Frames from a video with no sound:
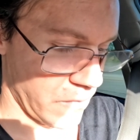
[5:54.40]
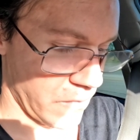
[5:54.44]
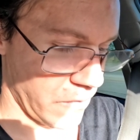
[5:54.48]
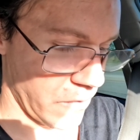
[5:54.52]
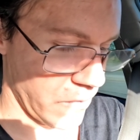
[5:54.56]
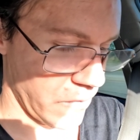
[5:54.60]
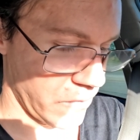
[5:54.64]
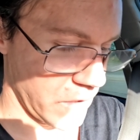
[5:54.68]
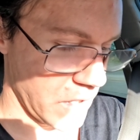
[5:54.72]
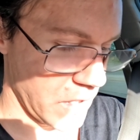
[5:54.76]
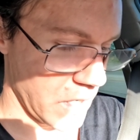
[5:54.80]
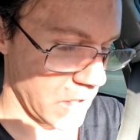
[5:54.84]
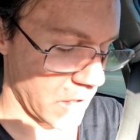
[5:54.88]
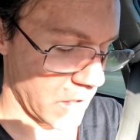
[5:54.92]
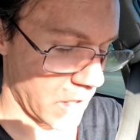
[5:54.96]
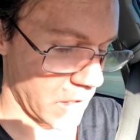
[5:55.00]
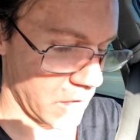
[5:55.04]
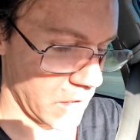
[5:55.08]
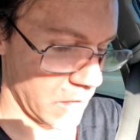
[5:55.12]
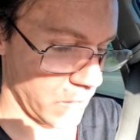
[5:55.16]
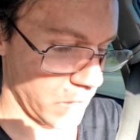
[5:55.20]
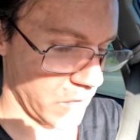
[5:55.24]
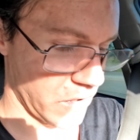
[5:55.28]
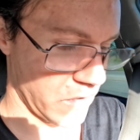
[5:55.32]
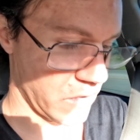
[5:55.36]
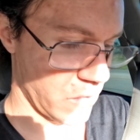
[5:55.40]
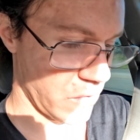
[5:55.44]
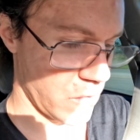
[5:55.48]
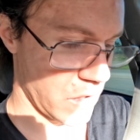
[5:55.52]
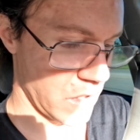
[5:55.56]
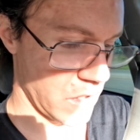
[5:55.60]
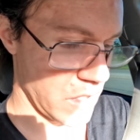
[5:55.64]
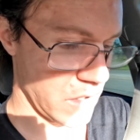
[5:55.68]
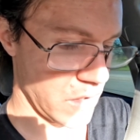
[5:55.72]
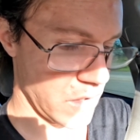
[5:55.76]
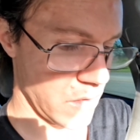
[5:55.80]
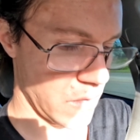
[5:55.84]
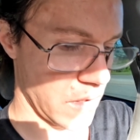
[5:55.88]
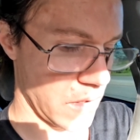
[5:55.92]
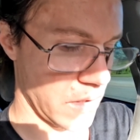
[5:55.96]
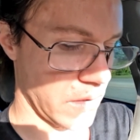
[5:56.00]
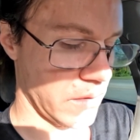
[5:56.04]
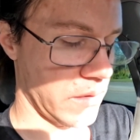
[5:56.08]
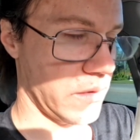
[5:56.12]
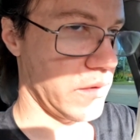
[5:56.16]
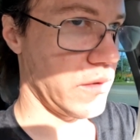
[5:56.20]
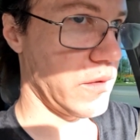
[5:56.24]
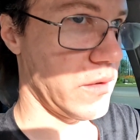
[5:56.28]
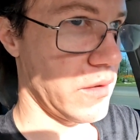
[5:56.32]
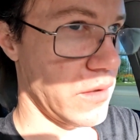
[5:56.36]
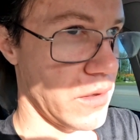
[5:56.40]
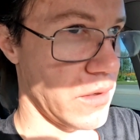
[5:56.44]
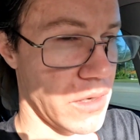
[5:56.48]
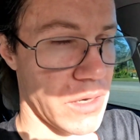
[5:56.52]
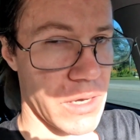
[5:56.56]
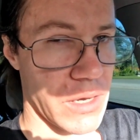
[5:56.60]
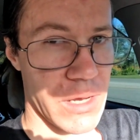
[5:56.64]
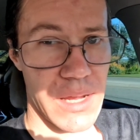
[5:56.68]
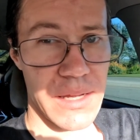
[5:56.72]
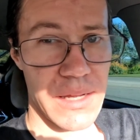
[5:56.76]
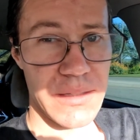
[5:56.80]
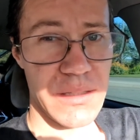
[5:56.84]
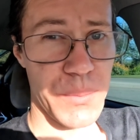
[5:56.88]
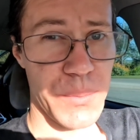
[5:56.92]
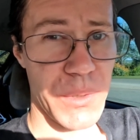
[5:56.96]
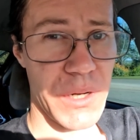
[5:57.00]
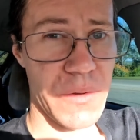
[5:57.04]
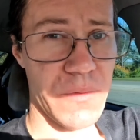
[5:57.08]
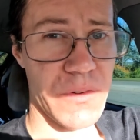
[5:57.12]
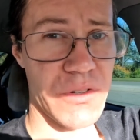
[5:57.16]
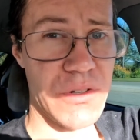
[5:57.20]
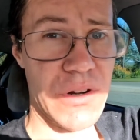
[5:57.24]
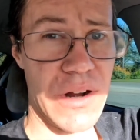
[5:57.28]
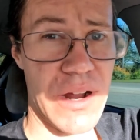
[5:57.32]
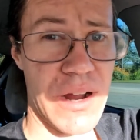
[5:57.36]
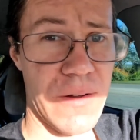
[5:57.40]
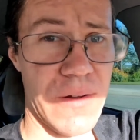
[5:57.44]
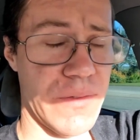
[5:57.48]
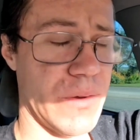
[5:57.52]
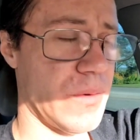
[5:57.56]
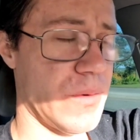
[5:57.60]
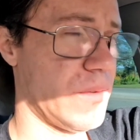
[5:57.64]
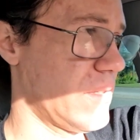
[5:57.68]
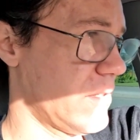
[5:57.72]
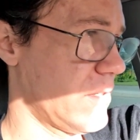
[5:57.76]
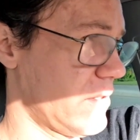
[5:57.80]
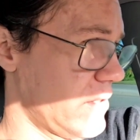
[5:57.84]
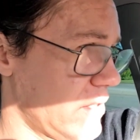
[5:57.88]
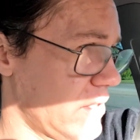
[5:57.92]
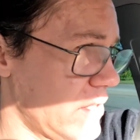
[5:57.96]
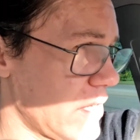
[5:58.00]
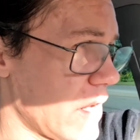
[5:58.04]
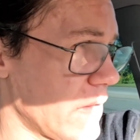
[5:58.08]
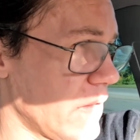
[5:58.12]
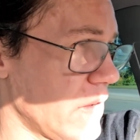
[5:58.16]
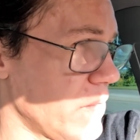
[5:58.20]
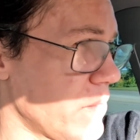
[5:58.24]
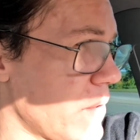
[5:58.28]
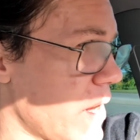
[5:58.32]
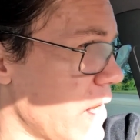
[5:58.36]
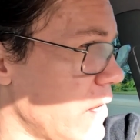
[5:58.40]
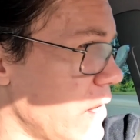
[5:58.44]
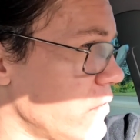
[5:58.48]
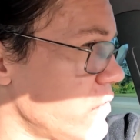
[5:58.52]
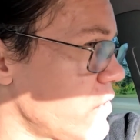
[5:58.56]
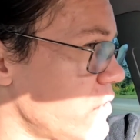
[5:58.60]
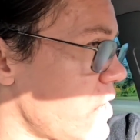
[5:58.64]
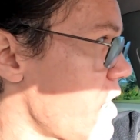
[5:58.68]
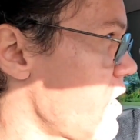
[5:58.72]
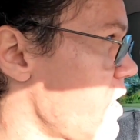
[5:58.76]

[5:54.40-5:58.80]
15 items, 20 units. It's a bit of a drive though. It's a 7 mile